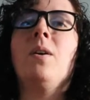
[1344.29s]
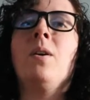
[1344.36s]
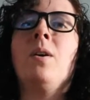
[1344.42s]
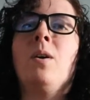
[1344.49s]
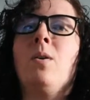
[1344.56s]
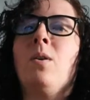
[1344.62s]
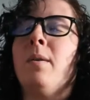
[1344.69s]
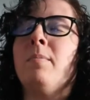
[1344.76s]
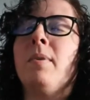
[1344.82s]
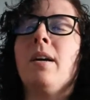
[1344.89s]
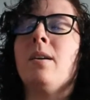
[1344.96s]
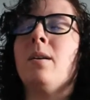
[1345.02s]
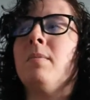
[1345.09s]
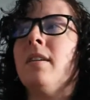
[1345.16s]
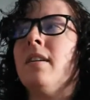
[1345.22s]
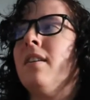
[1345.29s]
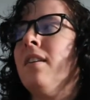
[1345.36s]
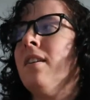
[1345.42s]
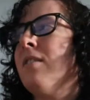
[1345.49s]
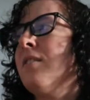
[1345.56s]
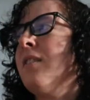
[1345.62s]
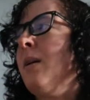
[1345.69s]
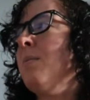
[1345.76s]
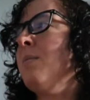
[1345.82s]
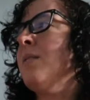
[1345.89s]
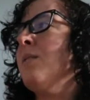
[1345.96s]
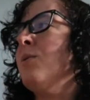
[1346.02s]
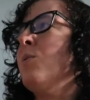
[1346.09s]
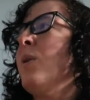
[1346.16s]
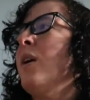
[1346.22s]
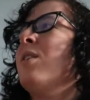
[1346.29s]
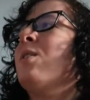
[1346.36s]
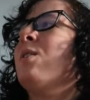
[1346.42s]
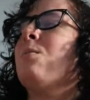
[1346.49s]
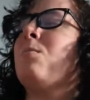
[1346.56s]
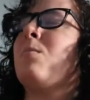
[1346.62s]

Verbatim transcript: Oh, I'm not coming in here type situation.